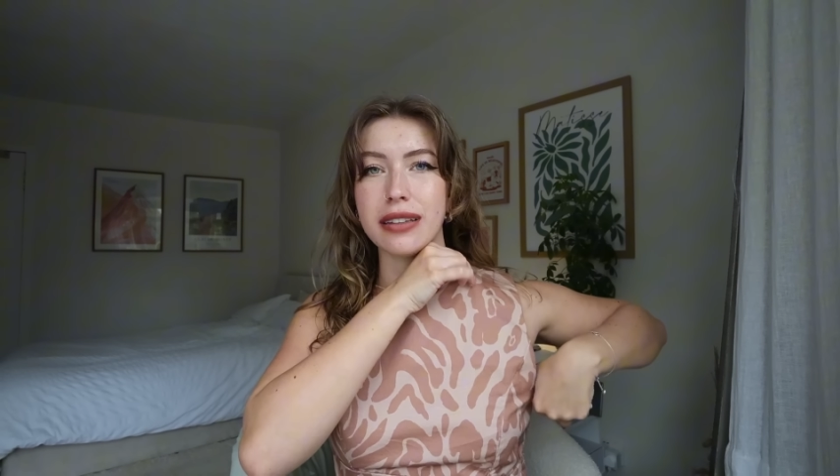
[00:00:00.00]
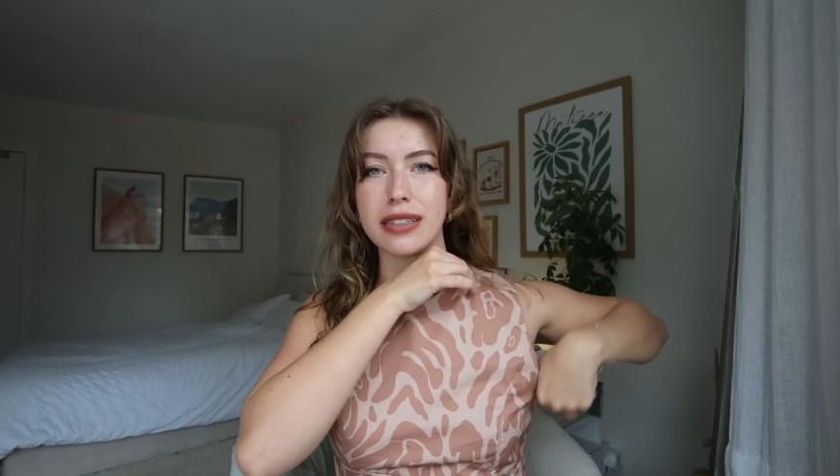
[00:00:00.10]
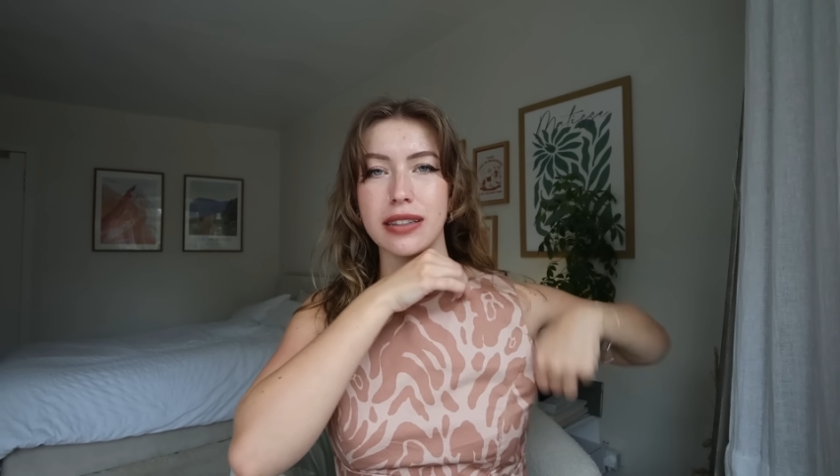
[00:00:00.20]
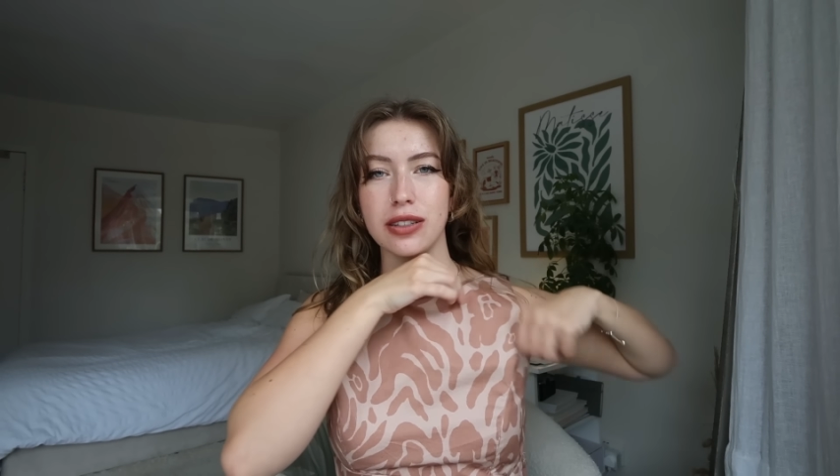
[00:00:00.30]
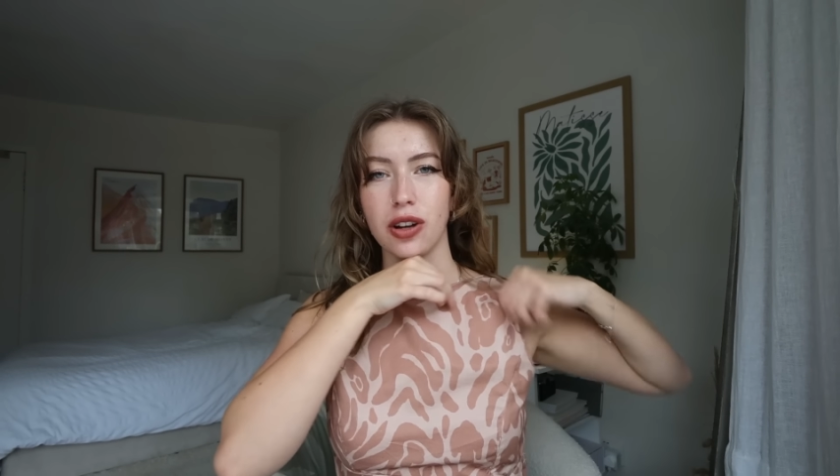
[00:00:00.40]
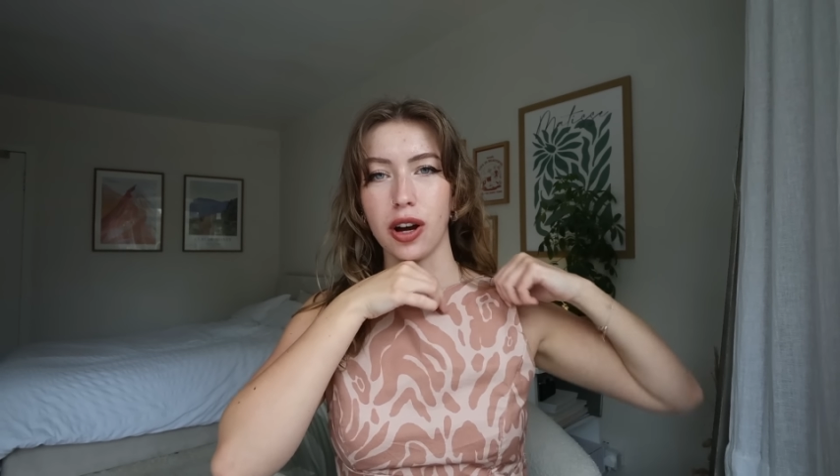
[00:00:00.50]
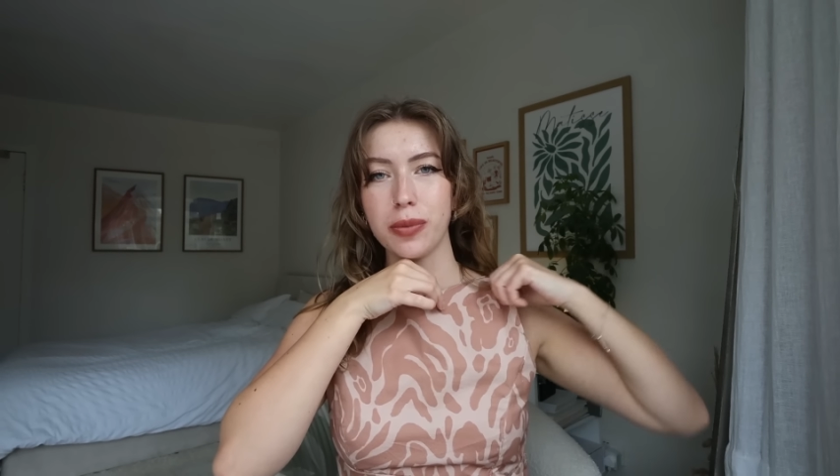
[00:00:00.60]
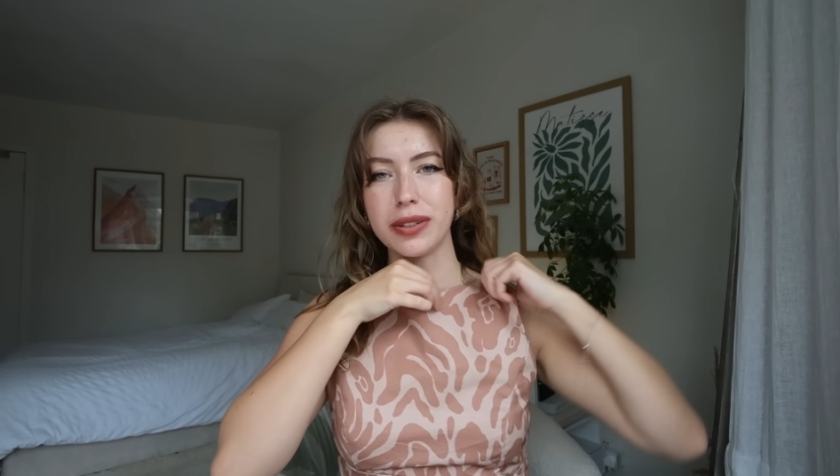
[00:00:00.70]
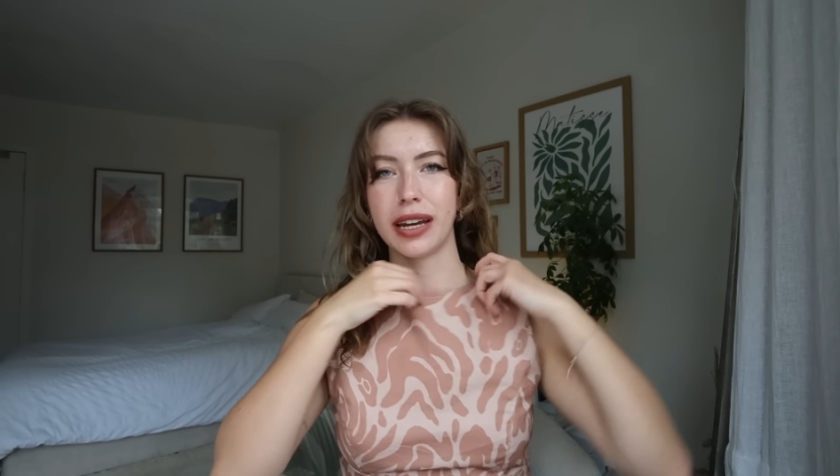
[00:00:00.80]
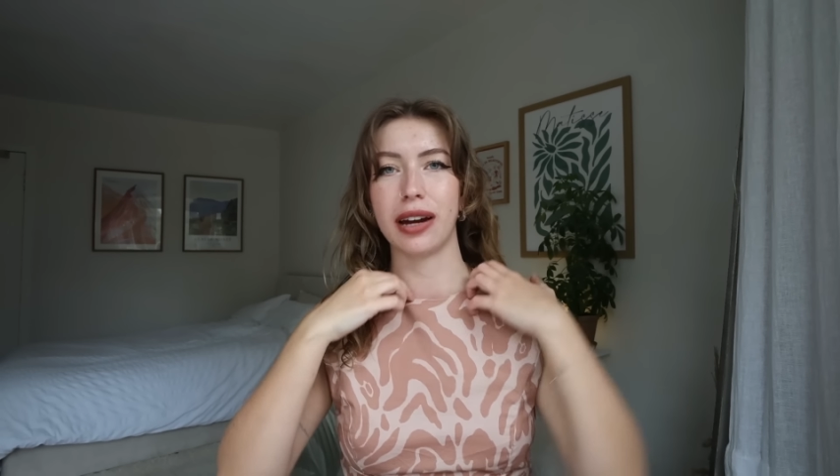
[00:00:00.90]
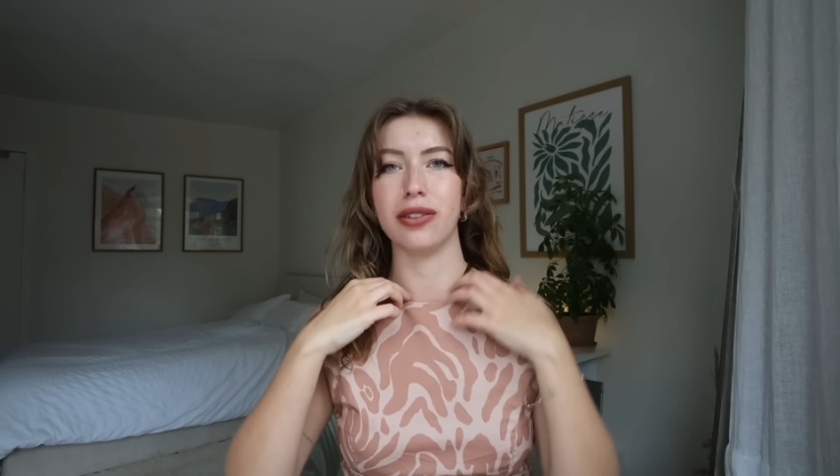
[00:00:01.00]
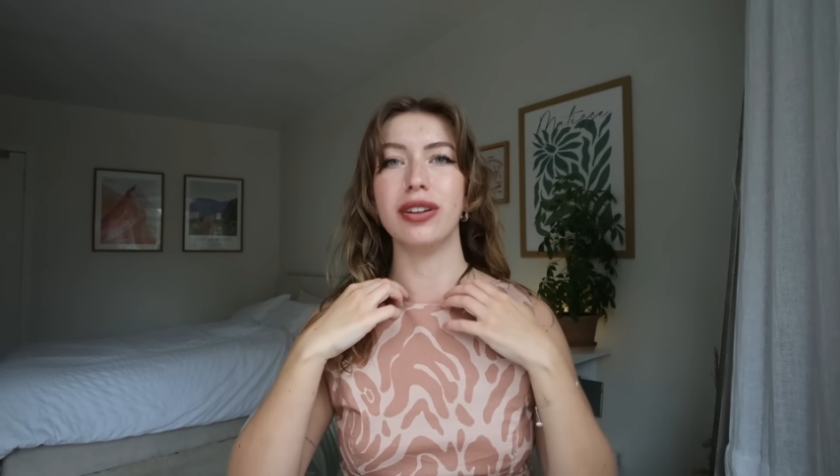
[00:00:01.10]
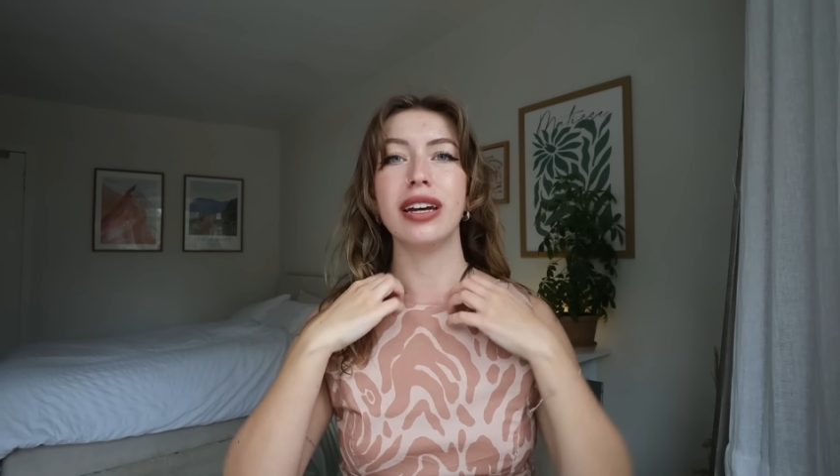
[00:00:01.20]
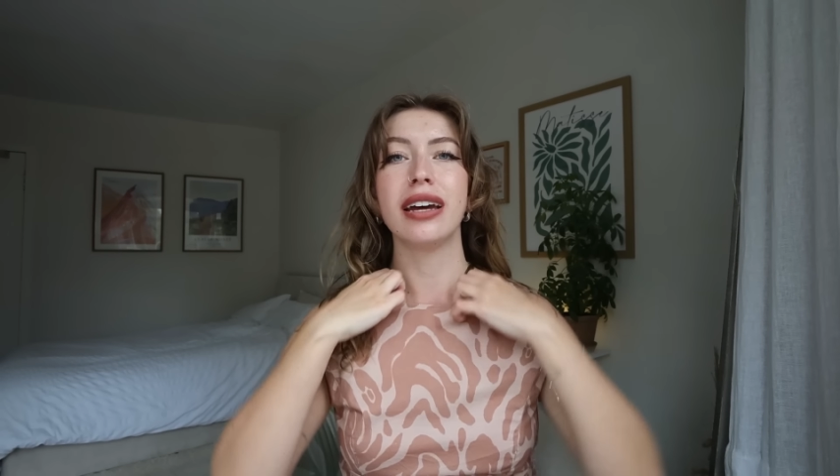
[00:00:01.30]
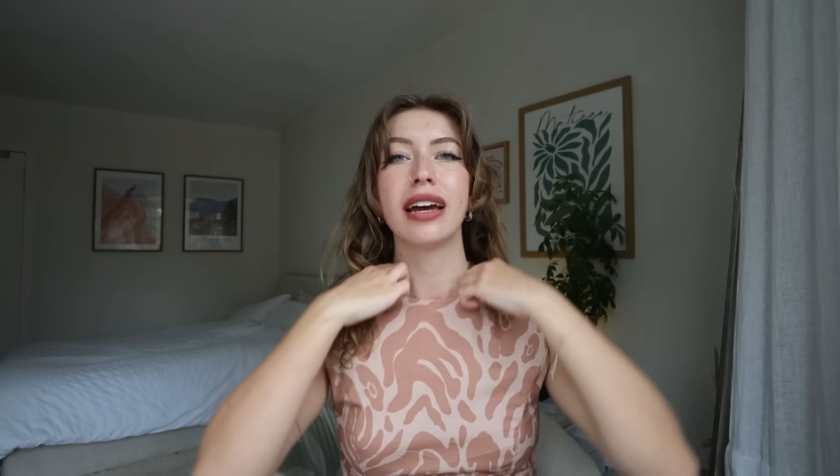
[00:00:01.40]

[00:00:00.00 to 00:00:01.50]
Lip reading: that's at the top down,